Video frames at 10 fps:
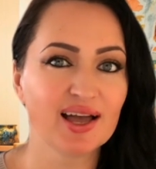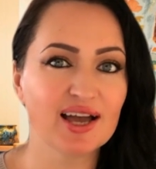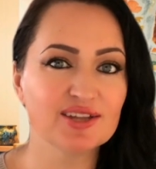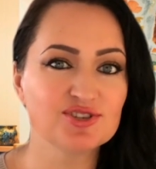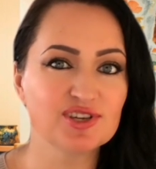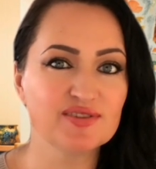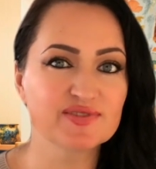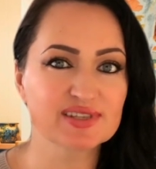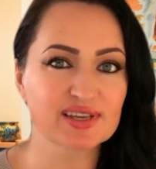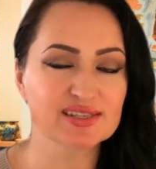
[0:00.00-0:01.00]
achieve
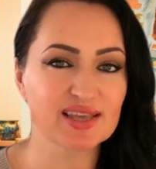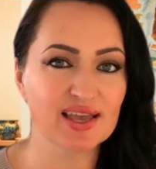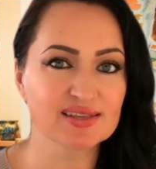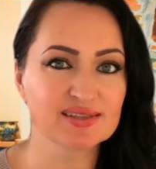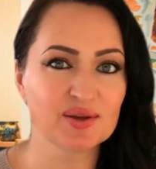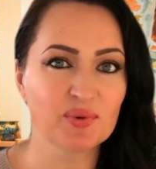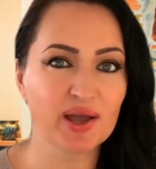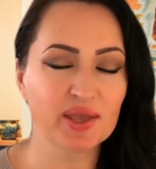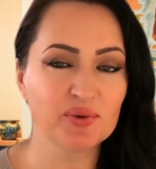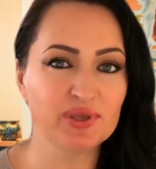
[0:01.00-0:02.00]
success the
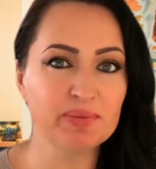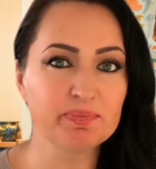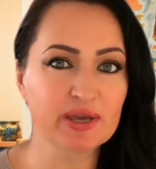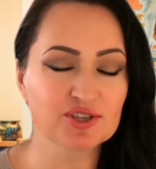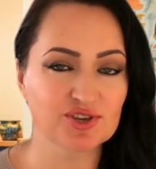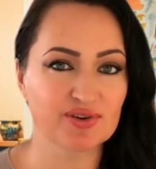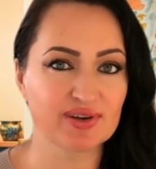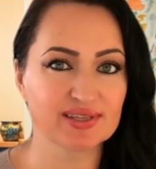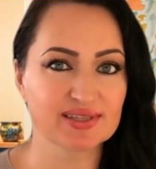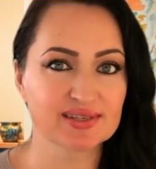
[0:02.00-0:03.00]
way we picture
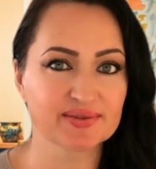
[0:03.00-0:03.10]
it.